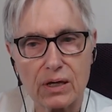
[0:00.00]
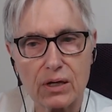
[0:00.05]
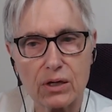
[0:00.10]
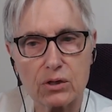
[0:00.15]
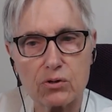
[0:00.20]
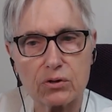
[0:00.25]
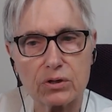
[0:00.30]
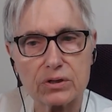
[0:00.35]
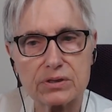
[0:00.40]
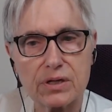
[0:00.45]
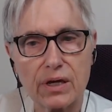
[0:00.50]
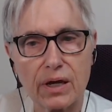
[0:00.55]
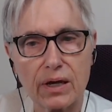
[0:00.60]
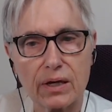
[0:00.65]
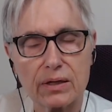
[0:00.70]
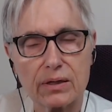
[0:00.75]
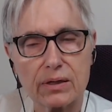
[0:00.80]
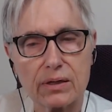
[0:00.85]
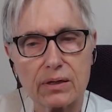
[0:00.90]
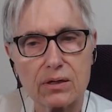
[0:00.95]
You could
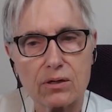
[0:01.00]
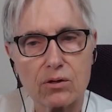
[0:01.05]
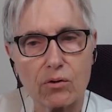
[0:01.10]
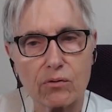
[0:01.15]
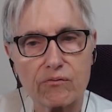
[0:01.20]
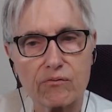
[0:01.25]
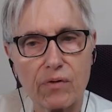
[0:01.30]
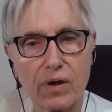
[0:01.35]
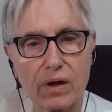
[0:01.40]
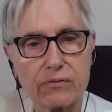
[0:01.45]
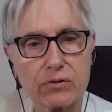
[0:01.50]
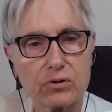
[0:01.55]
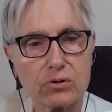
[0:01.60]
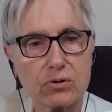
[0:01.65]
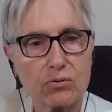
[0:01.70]
take your favorite